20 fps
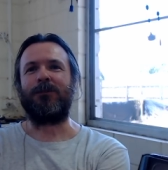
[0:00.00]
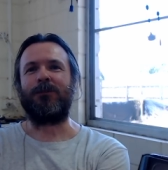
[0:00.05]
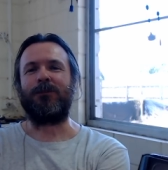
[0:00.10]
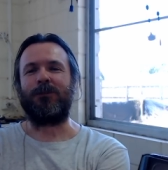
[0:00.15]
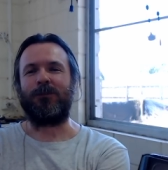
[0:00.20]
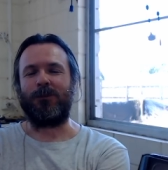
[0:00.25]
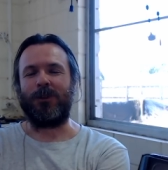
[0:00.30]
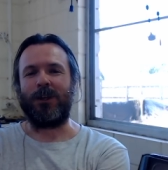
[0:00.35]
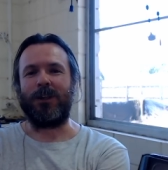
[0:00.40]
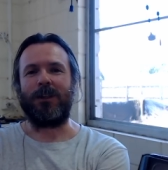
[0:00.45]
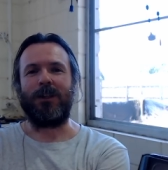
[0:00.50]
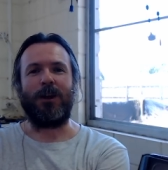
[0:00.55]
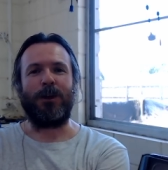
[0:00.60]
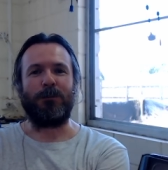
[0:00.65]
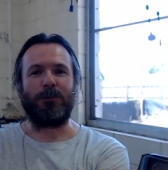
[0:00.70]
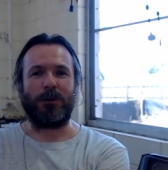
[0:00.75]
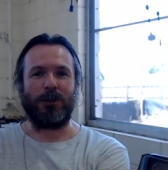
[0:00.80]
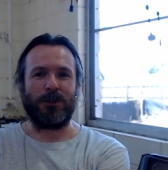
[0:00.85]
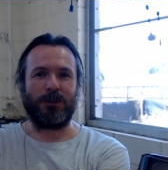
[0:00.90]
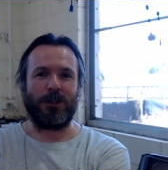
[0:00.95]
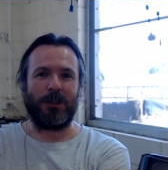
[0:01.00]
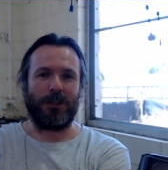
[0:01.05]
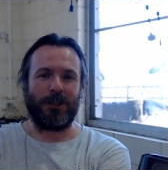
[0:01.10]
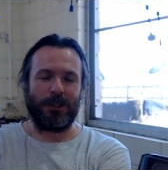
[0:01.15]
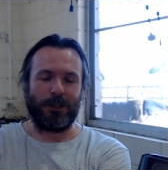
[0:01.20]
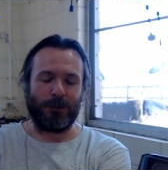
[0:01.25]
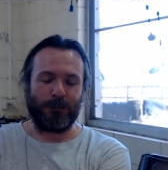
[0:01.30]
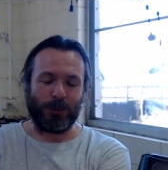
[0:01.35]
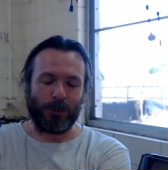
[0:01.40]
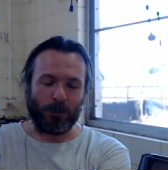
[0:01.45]
well, I appreciate that
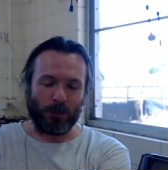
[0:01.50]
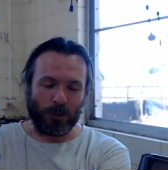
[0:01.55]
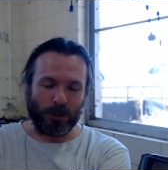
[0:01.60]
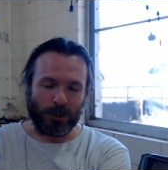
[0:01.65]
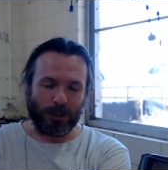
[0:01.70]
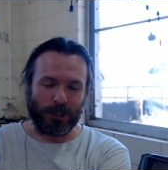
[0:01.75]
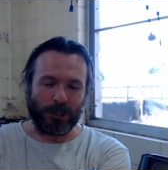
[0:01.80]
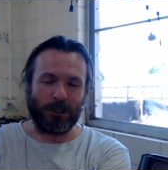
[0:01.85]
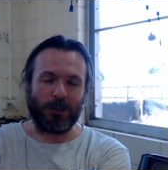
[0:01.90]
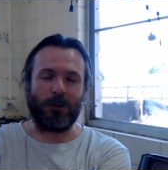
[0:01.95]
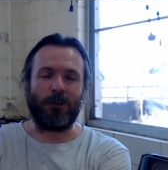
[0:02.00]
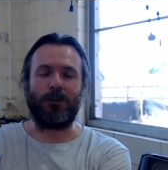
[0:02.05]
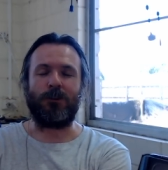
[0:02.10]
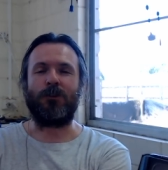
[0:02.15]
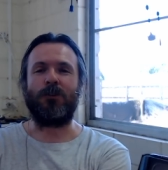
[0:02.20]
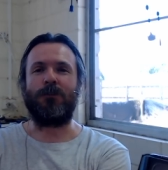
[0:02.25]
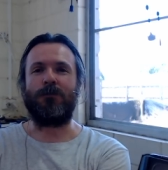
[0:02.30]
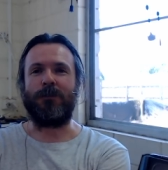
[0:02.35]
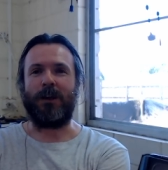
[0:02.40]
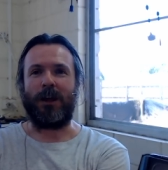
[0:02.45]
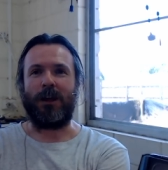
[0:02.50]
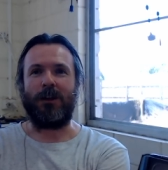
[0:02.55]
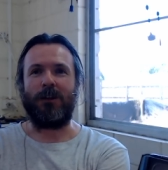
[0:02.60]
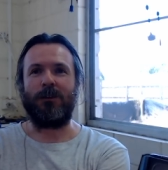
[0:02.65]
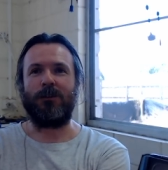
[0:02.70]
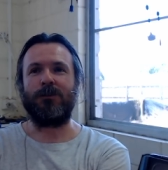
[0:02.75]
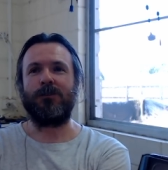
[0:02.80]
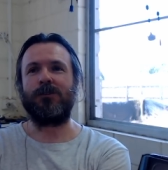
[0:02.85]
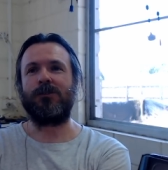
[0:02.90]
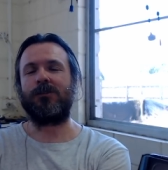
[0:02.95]
you've been working on your
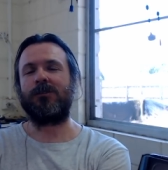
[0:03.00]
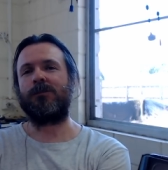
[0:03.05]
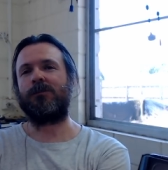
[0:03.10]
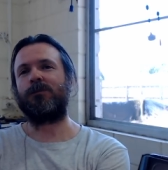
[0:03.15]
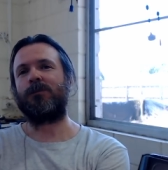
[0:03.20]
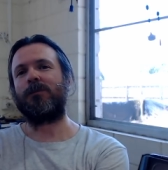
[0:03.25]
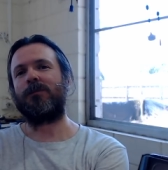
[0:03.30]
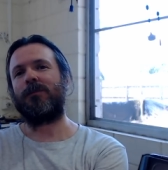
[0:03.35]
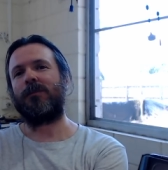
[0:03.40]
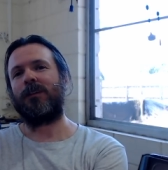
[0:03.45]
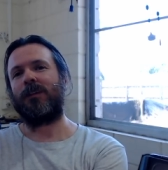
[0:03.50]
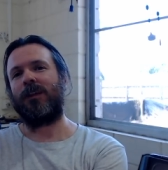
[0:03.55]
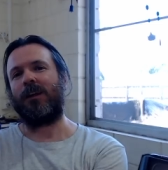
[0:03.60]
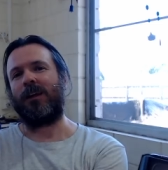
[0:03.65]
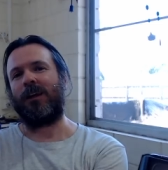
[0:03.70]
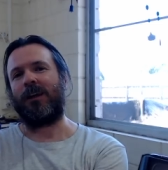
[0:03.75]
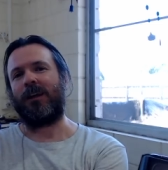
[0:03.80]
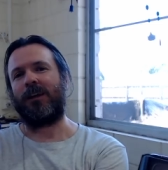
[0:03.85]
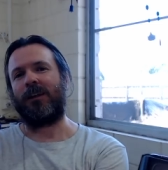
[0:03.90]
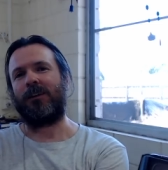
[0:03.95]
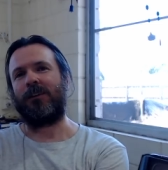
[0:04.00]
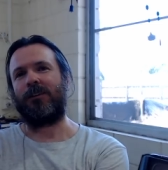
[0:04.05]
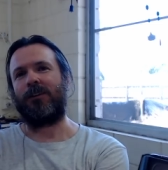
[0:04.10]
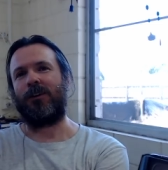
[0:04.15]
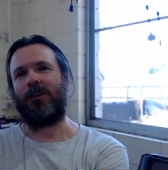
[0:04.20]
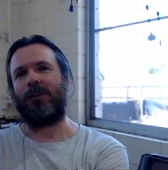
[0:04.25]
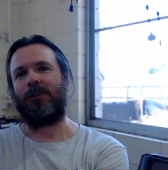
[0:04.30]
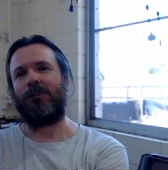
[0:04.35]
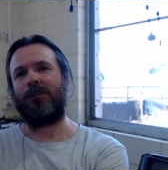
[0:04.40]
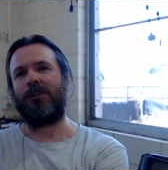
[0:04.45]
vowels and you
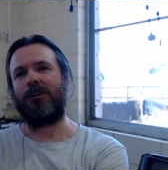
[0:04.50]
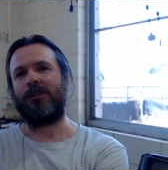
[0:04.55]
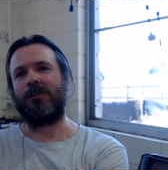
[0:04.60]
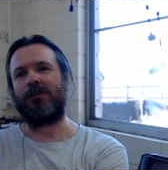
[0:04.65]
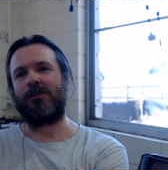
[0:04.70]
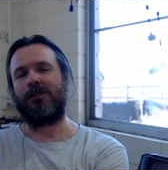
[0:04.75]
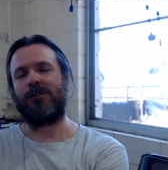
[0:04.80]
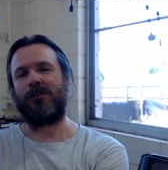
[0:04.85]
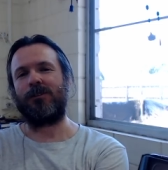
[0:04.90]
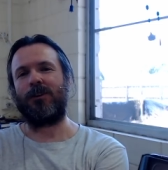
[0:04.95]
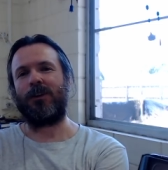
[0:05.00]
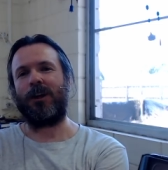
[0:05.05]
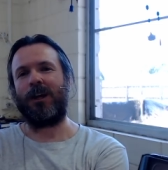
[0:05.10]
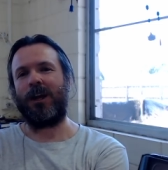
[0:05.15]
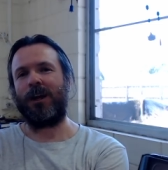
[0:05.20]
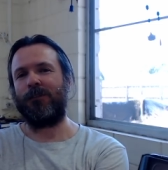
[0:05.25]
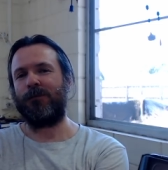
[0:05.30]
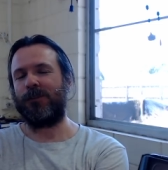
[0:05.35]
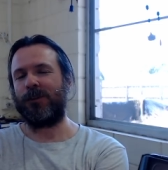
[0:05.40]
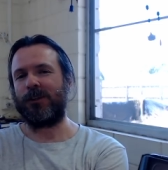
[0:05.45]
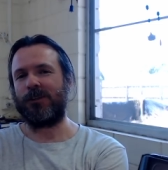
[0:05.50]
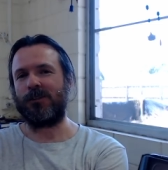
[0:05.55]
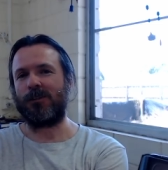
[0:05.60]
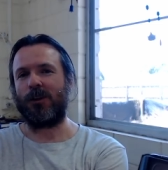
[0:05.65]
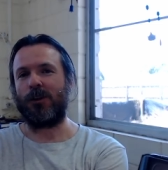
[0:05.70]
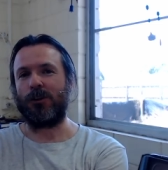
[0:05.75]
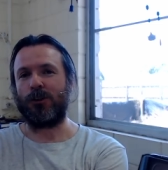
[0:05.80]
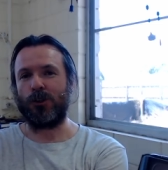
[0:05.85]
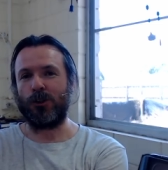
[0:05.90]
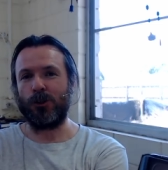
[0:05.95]
know there's you got to have things
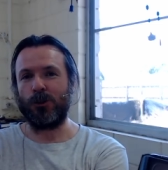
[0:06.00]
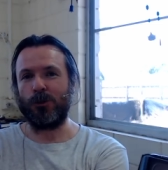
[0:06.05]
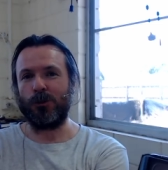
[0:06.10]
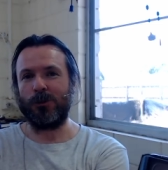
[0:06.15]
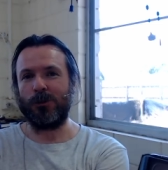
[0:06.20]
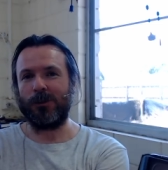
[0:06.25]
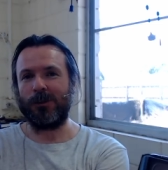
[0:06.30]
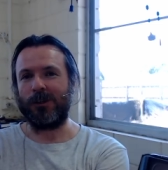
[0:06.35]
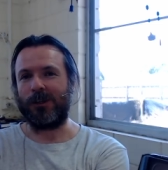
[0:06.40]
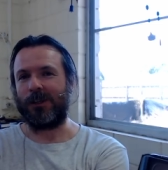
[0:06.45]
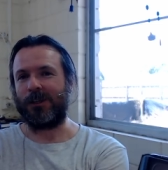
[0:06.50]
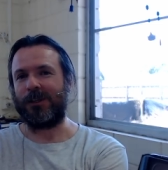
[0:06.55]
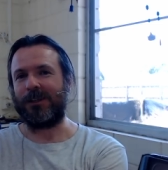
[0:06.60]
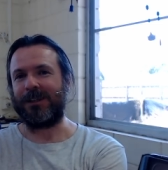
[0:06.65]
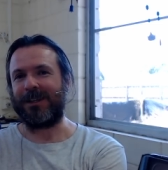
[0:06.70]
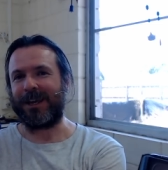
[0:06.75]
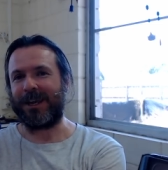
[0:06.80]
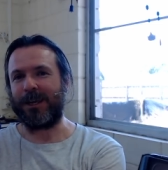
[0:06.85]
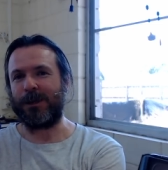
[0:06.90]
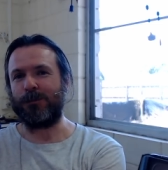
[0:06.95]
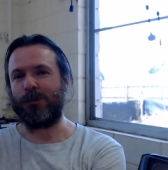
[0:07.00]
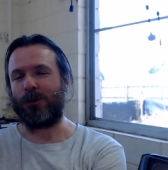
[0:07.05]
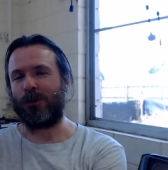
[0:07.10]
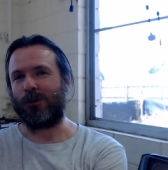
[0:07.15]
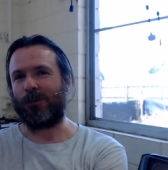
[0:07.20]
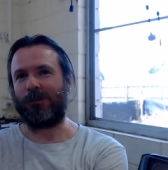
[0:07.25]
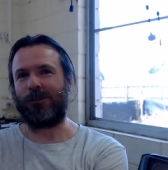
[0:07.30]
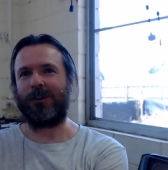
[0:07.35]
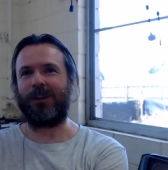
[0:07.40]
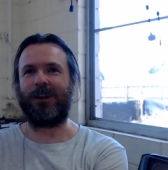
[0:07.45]
like you in
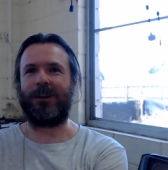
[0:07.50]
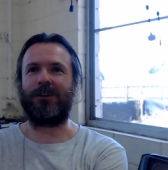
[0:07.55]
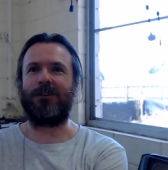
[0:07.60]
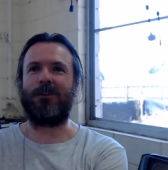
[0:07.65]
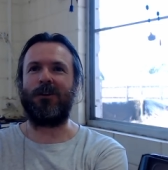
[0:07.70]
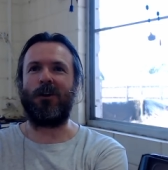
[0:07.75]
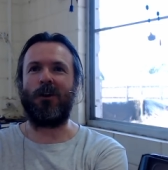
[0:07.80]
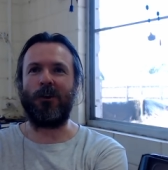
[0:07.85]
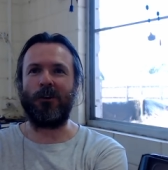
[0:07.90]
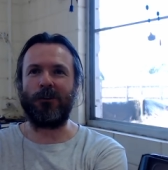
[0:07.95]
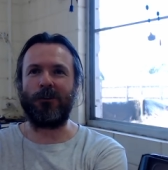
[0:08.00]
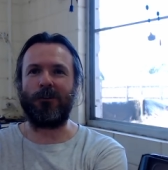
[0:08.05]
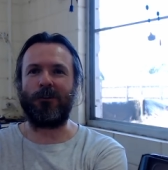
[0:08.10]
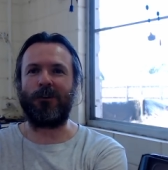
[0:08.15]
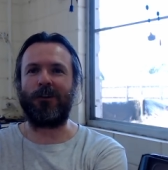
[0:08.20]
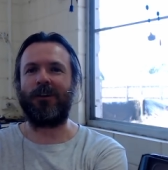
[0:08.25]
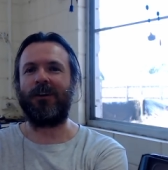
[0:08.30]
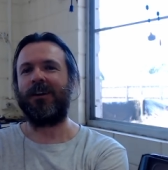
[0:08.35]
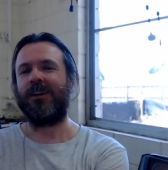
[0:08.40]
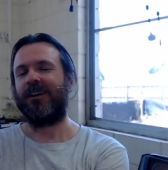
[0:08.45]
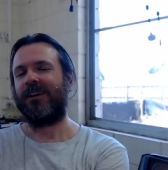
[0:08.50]
neighbor and honor